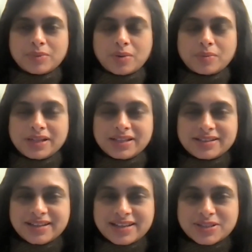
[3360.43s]
Probably
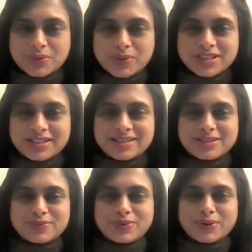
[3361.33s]
the next question
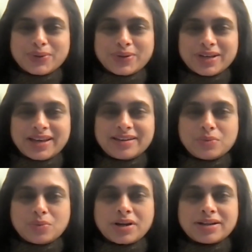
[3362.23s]
is for you
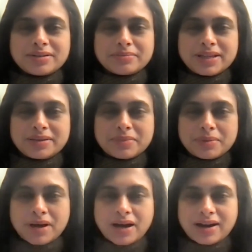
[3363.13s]
again. What are the
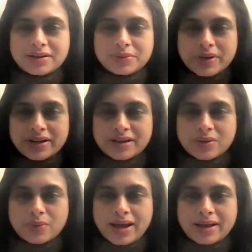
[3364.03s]
minimum hardware
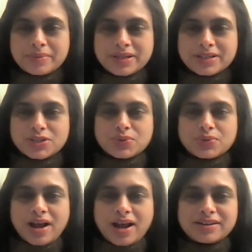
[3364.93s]
requirements to
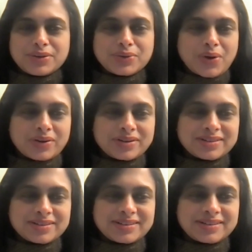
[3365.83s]
run Neuron?